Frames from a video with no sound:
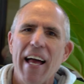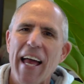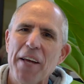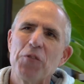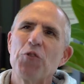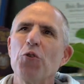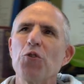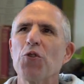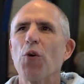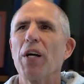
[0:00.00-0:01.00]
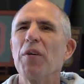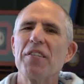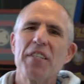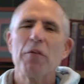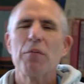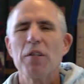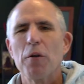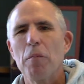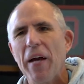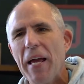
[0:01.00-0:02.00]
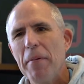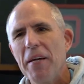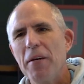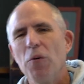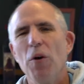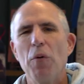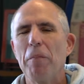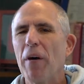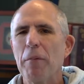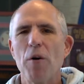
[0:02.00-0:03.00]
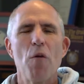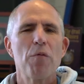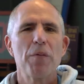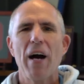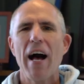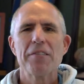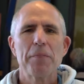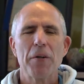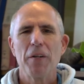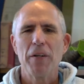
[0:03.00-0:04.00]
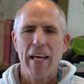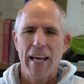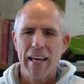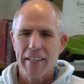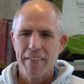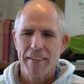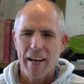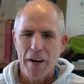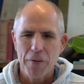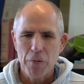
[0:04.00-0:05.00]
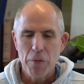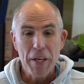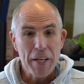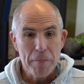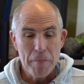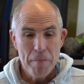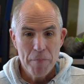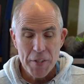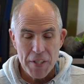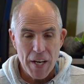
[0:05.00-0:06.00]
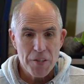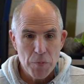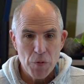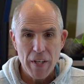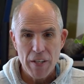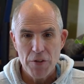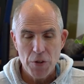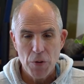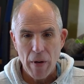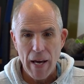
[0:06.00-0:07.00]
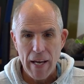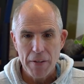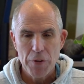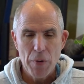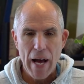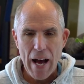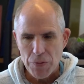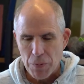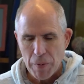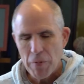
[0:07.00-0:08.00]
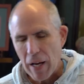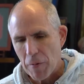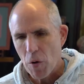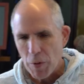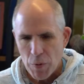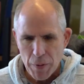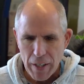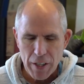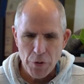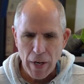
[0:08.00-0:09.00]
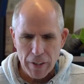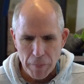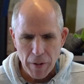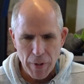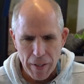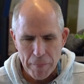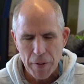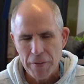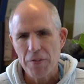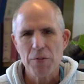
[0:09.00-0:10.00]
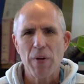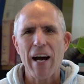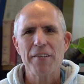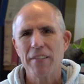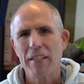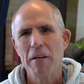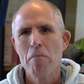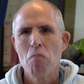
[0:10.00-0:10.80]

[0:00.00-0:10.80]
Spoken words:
Hey, true story. When Stephen was a little baby, we brought him home from the hospital and we had just moved into a new house. When we brought him home, we were in a trailer, but we had built this new house and